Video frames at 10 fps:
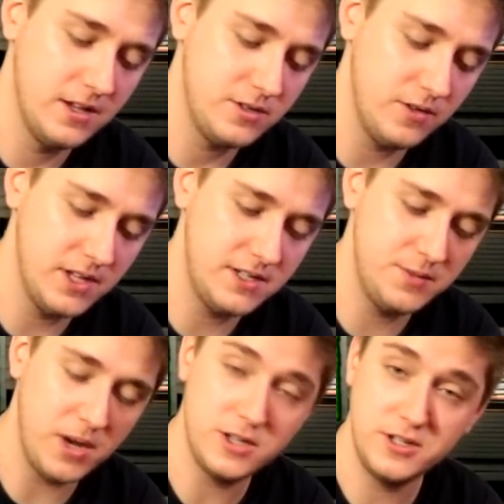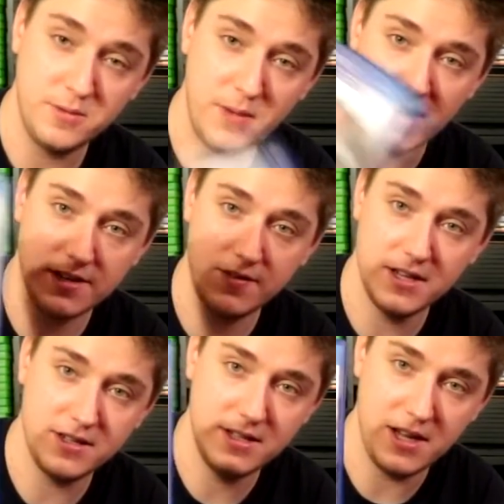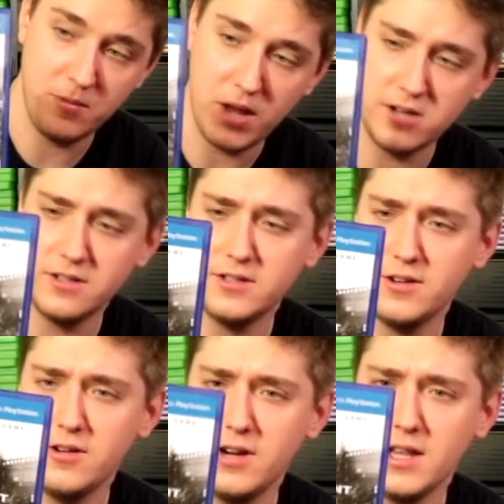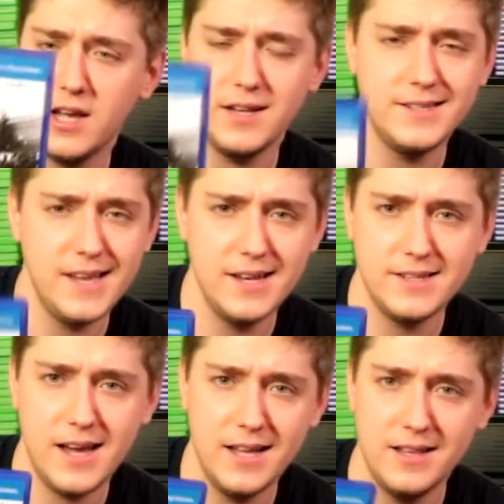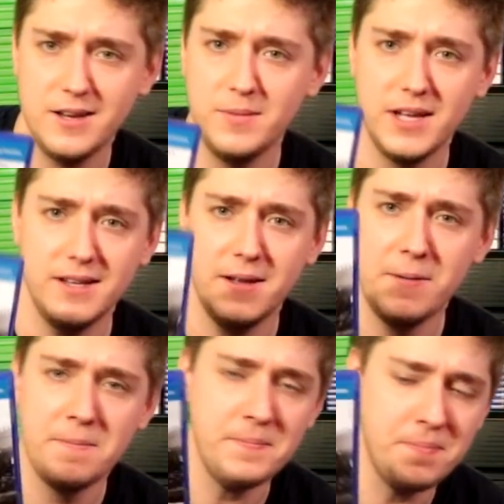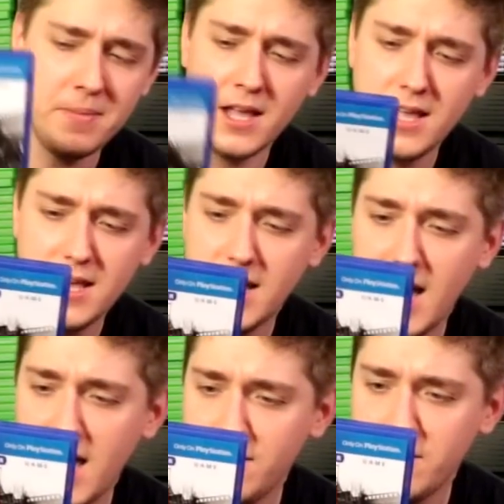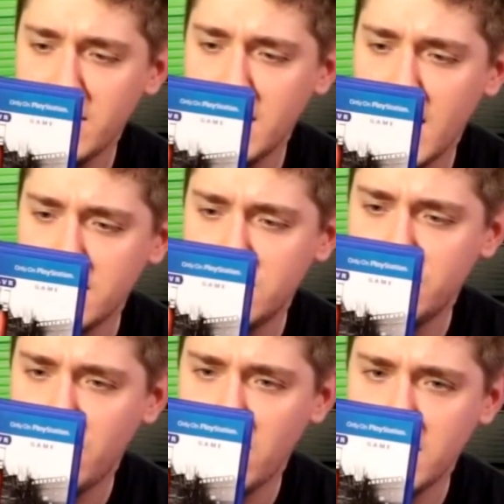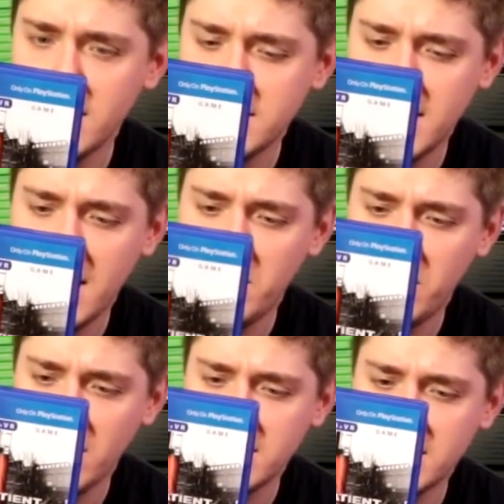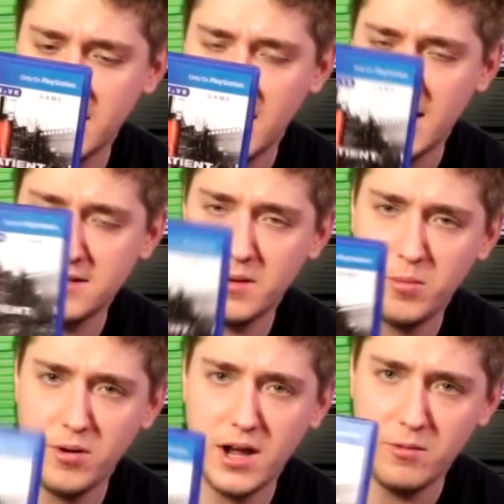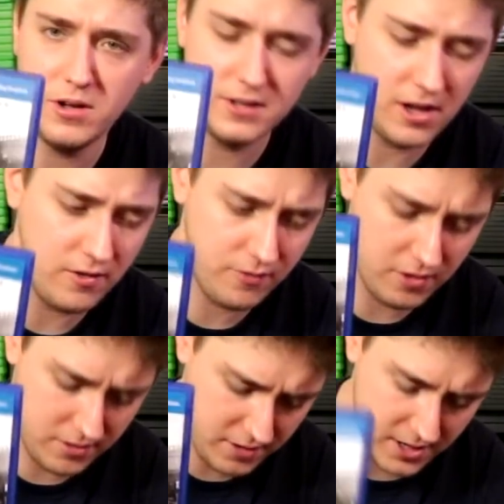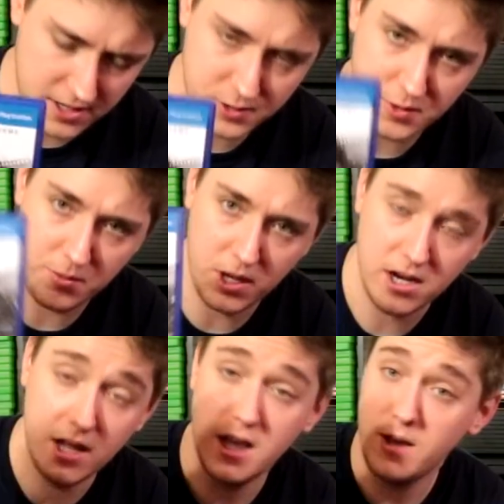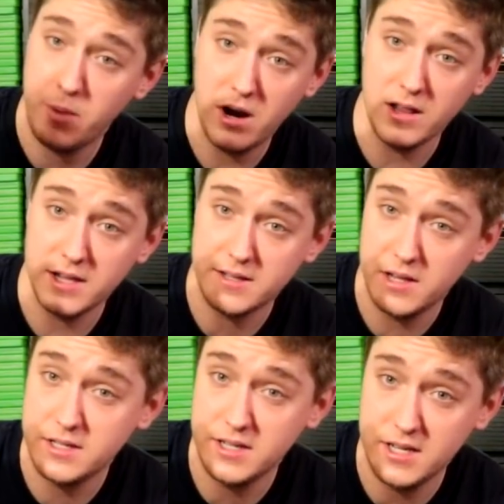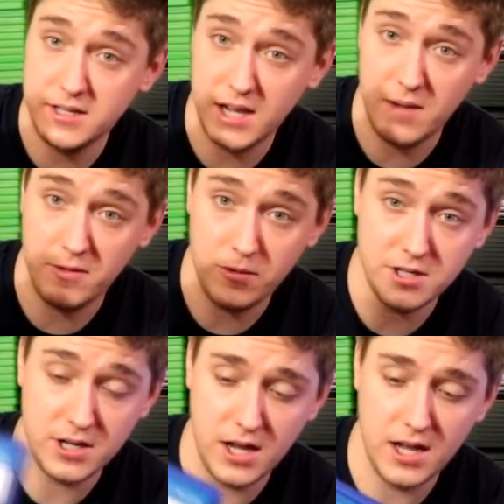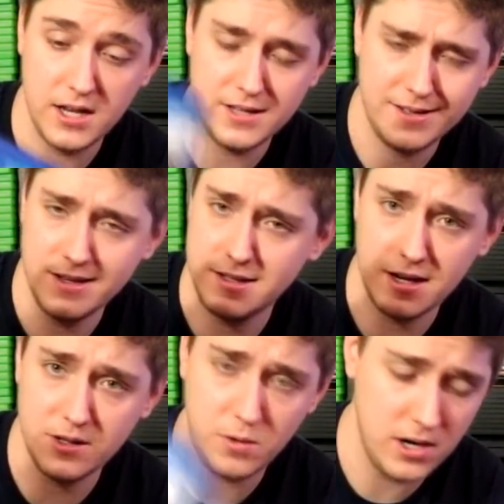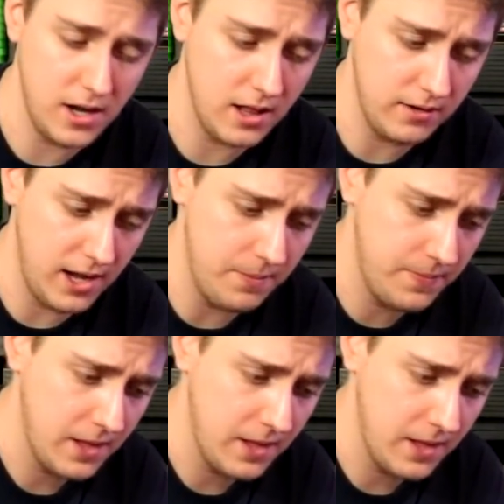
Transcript: So this is by Supermassive. This is The Impatient. So you're in like an insane asylum, and I haven't really gotten too far into this yet, but at some point I will delve further into this one. But apparently it's a decent game for what you get. It's like a $20 game.